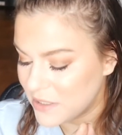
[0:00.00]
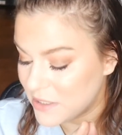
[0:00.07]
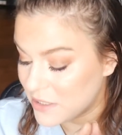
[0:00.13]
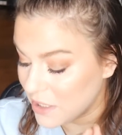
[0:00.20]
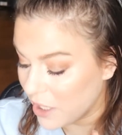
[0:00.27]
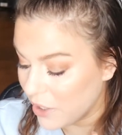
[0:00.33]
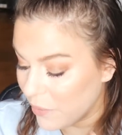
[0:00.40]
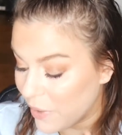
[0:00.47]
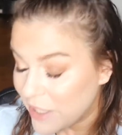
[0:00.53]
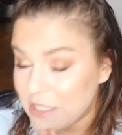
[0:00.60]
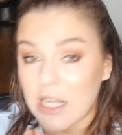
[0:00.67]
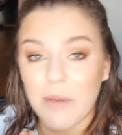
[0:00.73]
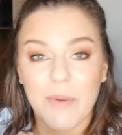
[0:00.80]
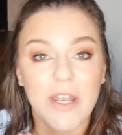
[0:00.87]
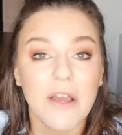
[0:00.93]
So, it's
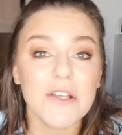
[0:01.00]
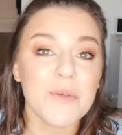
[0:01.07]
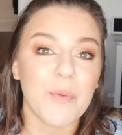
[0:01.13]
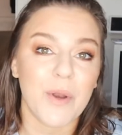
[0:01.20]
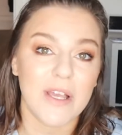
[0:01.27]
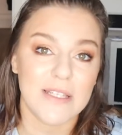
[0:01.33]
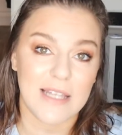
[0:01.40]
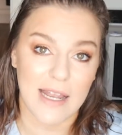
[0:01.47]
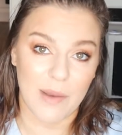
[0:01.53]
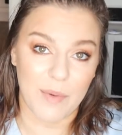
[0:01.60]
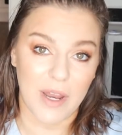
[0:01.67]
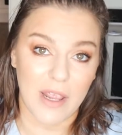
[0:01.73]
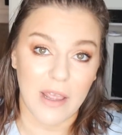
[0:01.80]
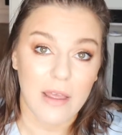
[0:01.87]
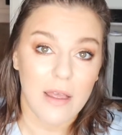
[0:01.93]
going to be no surprise to
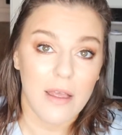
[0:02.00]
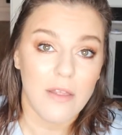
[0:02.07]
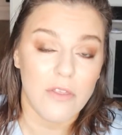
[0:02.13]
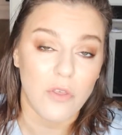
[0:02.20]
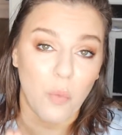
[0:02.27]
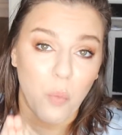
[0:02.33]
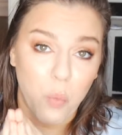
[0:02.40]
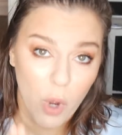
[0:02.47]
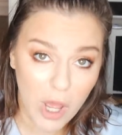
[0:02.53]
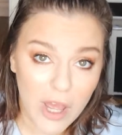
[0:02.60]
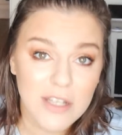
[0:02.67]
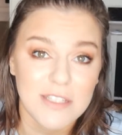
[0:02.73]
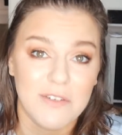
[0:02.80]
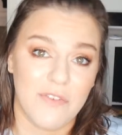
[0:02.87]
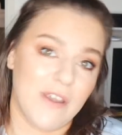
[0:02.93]
anybody that the
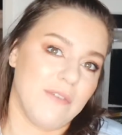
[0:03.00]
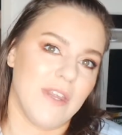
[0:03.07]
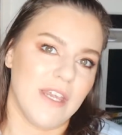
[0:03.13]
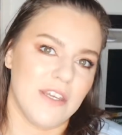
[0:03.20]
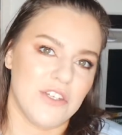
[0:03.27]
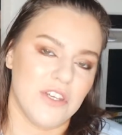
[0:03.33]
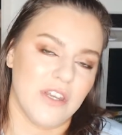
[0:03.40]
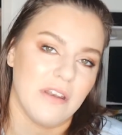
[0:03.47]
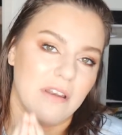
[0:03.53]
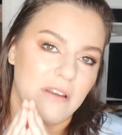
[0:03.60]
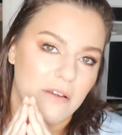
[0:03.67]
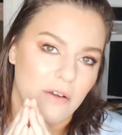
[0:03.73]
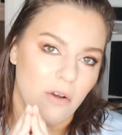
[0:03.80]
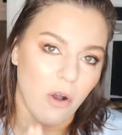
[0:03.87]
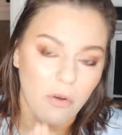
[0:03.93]
worst foundation
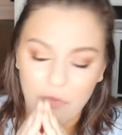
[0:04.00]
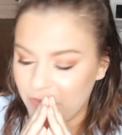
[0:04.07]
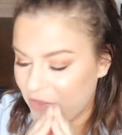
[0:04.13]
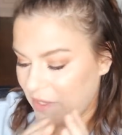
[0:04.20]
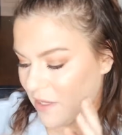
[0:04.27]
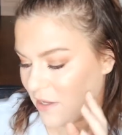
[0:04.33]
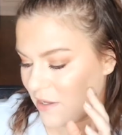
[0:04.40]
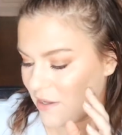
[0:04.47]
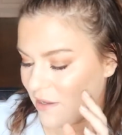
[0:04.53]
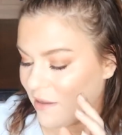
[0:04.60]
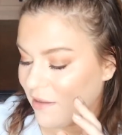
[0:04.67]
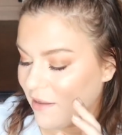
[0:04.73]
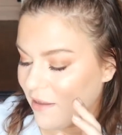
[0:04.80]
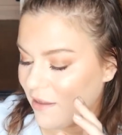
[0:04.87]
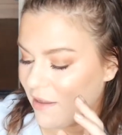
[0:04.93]
of the year
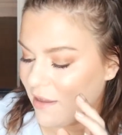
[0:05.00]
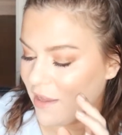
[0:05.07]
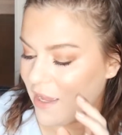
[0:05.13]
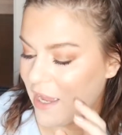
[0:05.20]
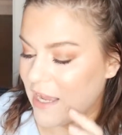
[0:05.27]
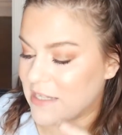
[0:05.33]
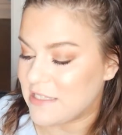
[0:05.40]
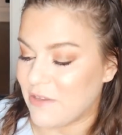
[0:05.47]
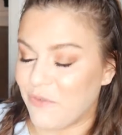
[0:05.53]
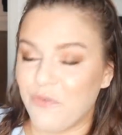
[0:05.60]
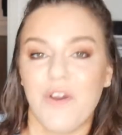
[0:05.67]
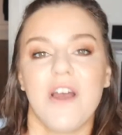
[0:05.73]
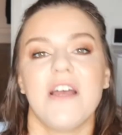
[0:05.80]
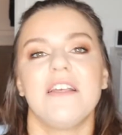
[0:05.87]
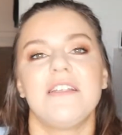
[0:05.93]
is the
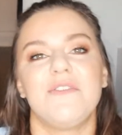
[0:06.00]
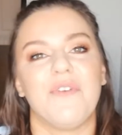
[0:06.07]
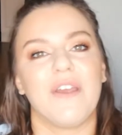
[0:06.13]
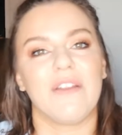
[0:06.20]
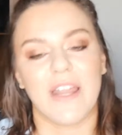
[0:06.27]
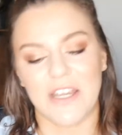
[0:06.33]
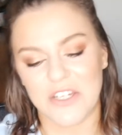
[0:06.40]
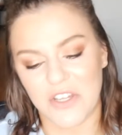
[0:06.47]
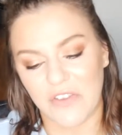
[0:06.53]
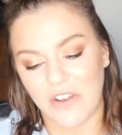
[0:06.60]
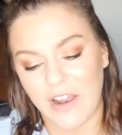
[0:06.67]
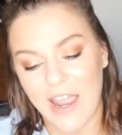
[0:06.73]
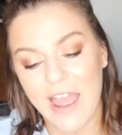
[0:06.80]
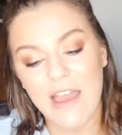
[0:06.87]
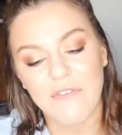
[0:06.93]
first foundation that
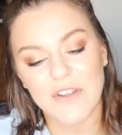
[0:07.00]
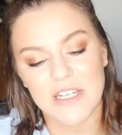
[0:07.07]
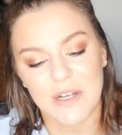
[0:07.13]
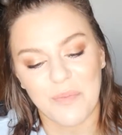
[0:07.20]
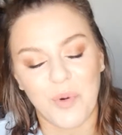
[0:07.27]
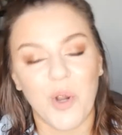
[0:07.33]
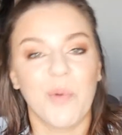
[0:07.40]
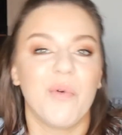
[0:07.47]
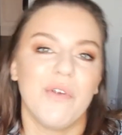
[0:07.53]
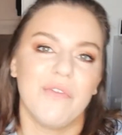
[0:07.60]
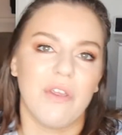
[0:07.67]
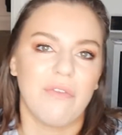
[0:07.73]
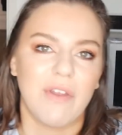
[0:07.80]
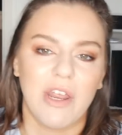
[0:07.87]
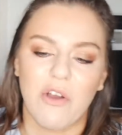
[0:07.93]
I ever did a proper
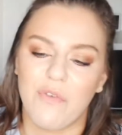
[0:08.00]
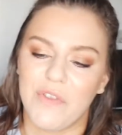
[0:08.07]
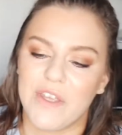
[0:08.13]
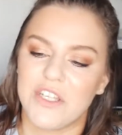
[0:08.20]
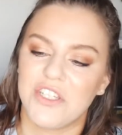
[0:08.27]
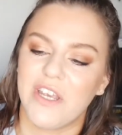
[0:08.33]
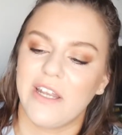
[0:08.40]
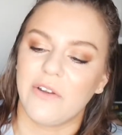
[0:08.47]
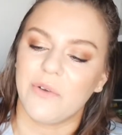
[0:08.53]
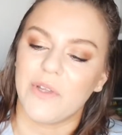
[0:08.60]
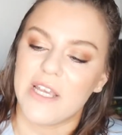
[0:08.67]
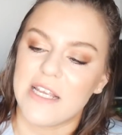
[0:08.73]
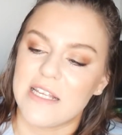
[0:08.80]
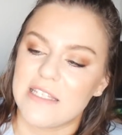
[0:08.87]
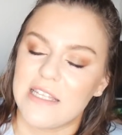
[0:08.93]
review video of on this channel.
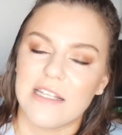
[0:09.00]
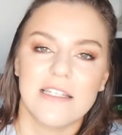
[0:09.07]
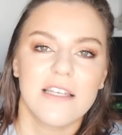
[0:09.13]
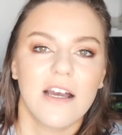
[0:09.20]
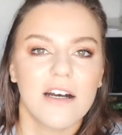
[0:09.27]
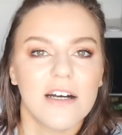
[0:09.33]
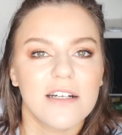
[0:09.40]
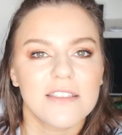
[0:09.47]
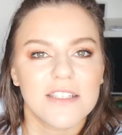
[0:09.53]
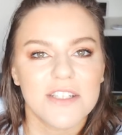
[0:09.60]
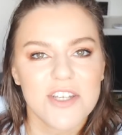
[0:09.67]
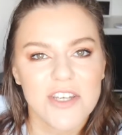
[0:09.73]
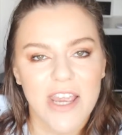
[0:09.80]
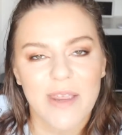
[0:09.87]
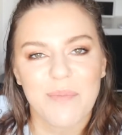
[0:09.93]
It is the Tarte
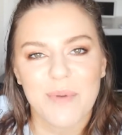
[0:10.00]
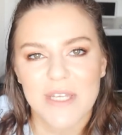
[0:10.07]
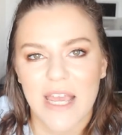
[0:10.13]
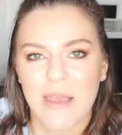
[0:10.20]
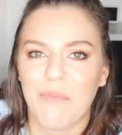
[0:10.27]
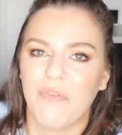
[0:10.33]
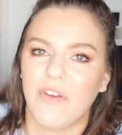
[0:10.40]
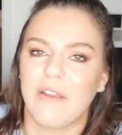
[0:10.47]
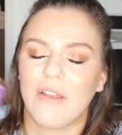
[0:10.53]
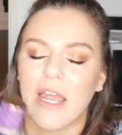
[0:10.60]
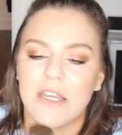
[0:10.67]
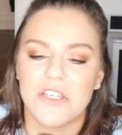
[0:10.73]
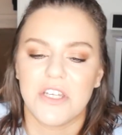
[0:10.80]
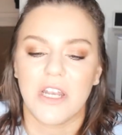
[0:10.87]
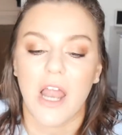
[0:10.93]
Shape Tape
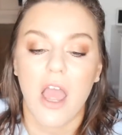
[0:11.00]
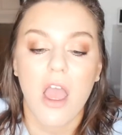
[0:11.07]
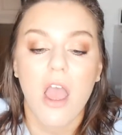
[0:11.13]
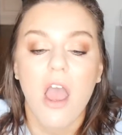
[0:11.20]
Foundation.